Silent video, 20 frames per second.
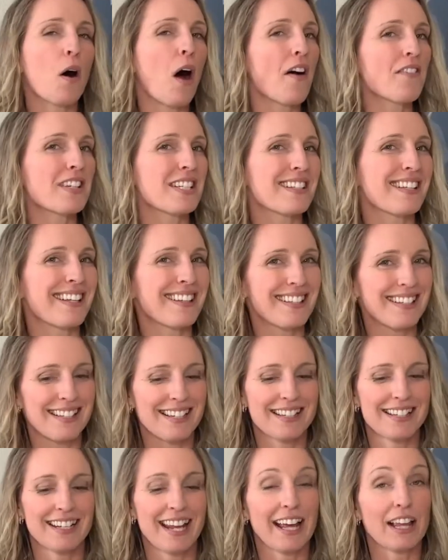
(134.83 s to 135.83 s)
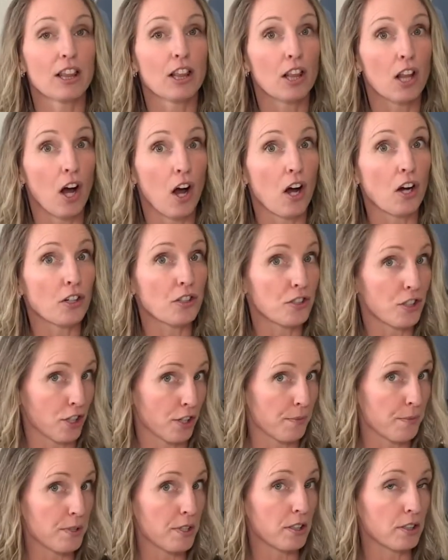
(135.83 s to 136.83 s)
obviously, this isn't a
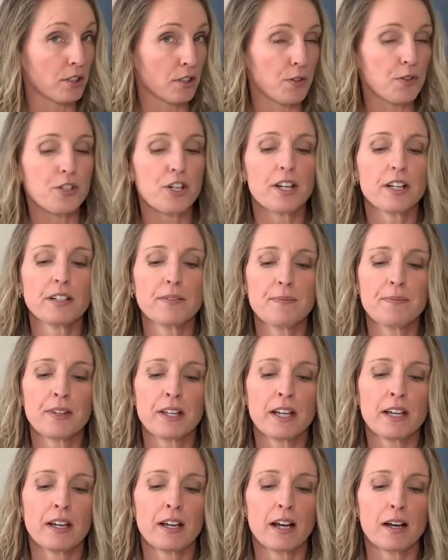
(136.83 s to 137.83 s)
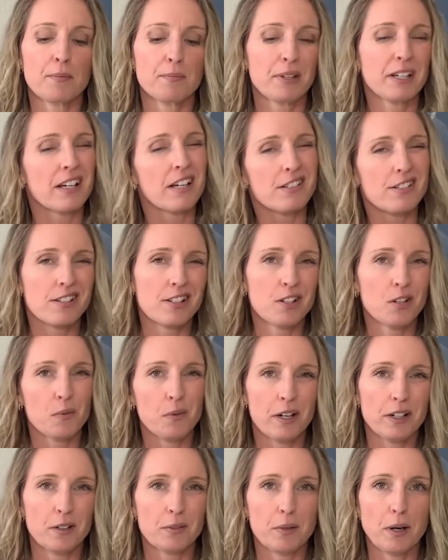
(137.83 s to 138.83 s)
long-term solution because you don't
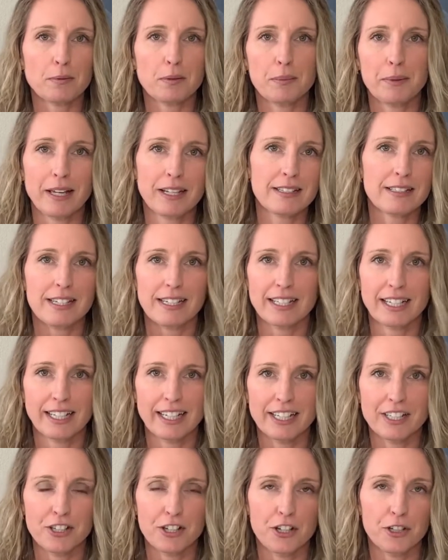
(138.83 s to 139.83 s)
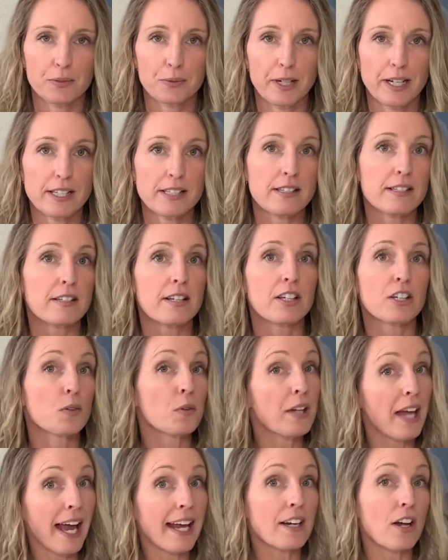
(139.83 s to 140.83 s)
want a rubber band digging into your wrist. You
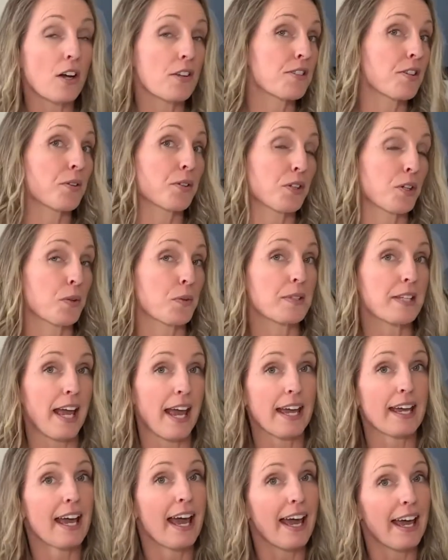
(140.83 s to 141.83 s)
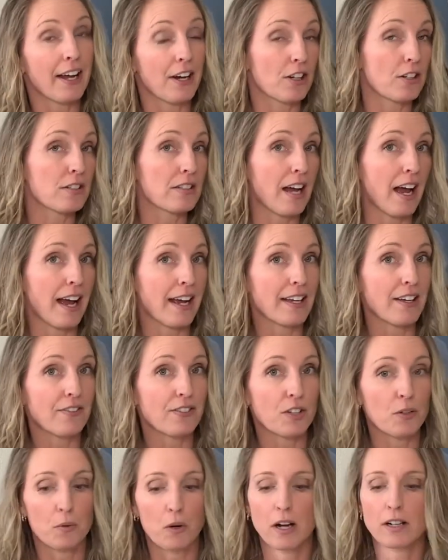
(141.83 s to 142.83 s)
can also use a hair tie
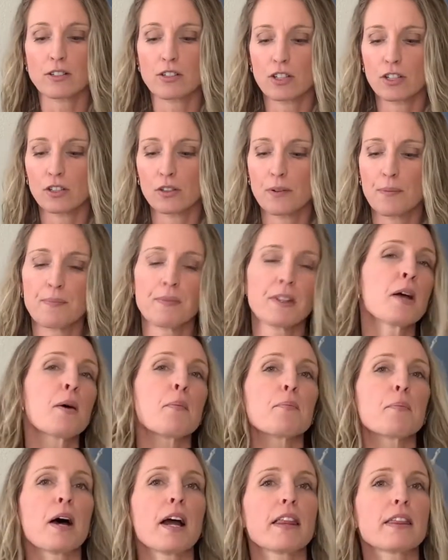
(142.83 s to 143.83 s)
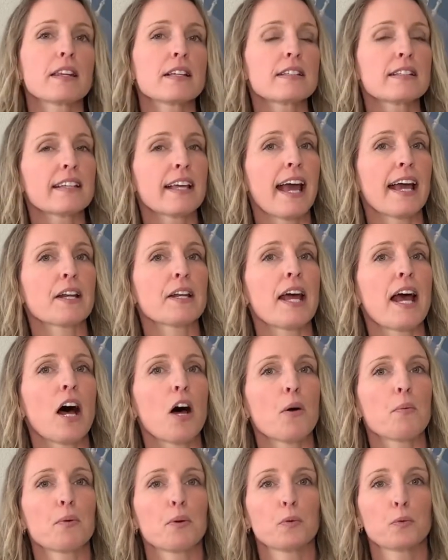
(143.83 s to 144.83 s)
if you want to, but this can
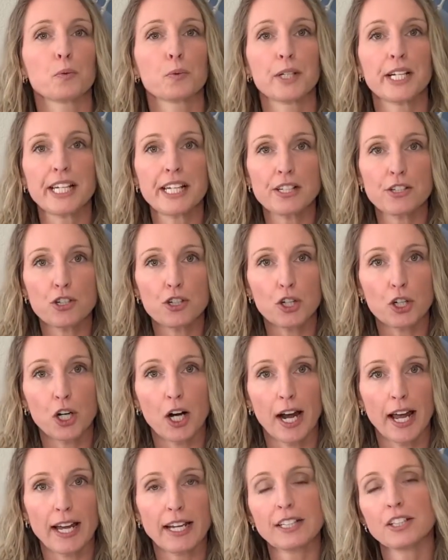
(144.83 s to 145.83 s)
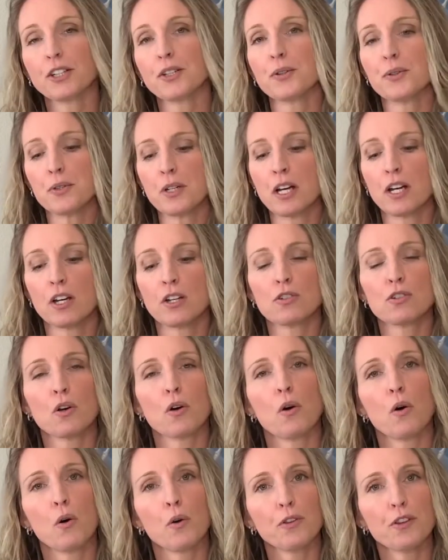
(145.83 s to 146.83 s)
help retrain you to
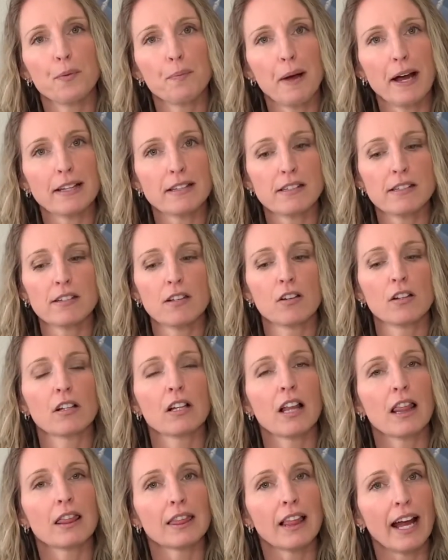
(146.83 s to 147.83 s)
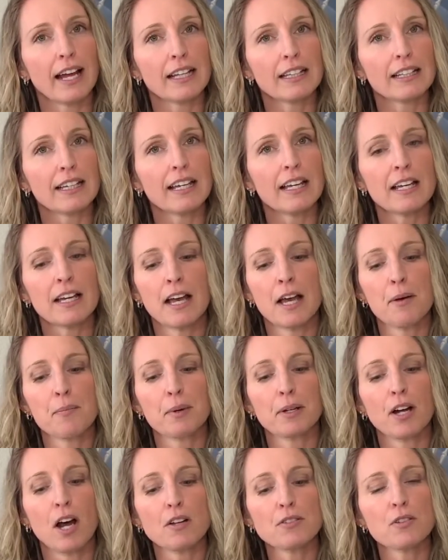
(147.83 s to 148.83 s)
hold the pencil lightly,
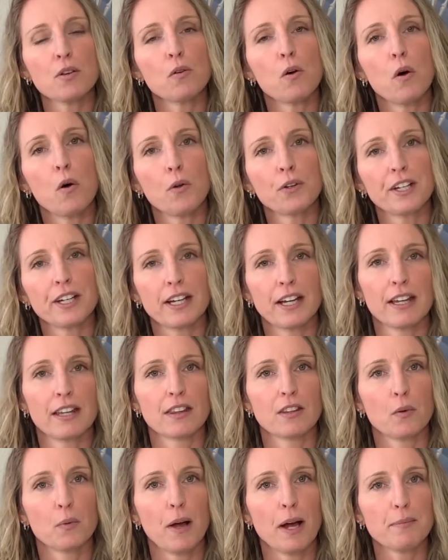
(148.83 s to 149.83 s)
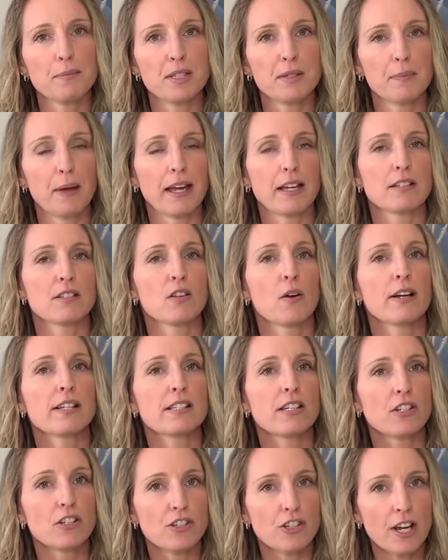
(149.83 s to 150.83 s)
but also hold it in the web space. So I
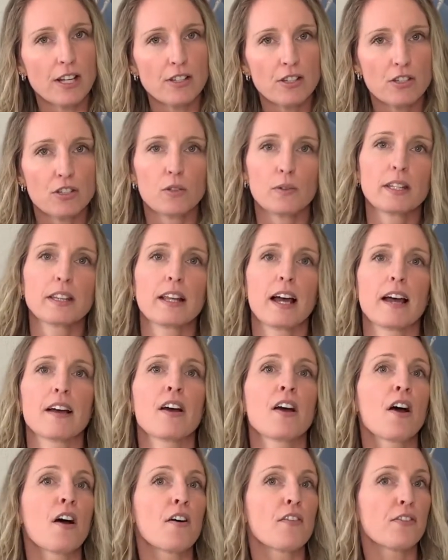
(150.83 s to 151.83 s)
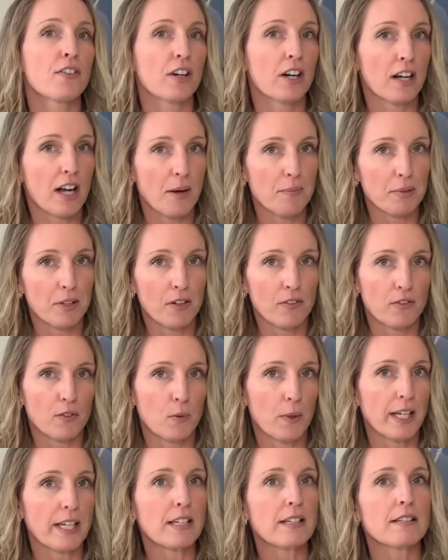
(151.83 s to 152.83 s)
suggest doing that for a couple of
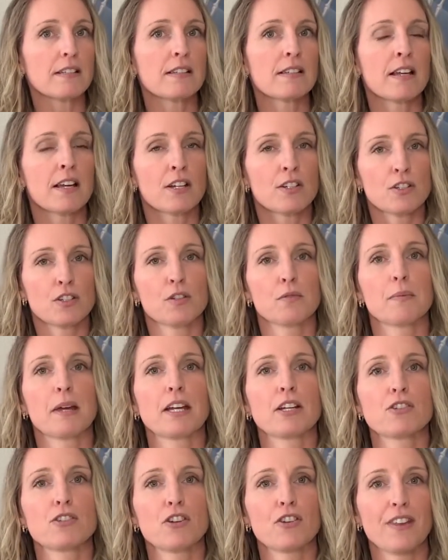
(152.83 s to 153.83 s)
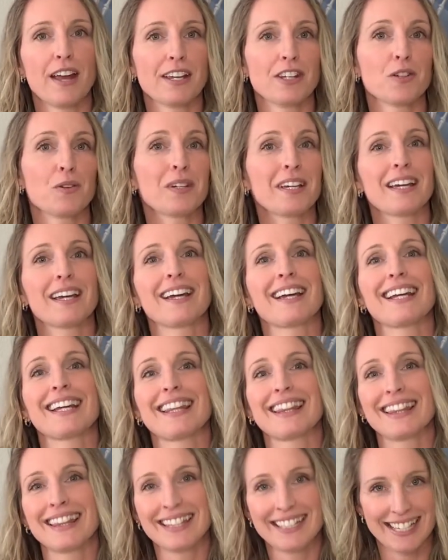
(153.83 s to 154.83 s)
weeks to make sure that you get
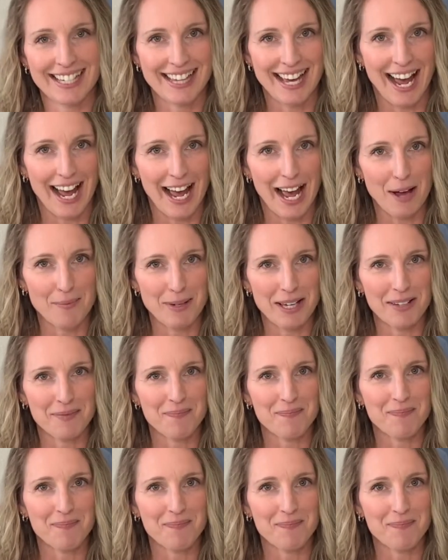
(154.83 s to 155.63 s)
into that habit.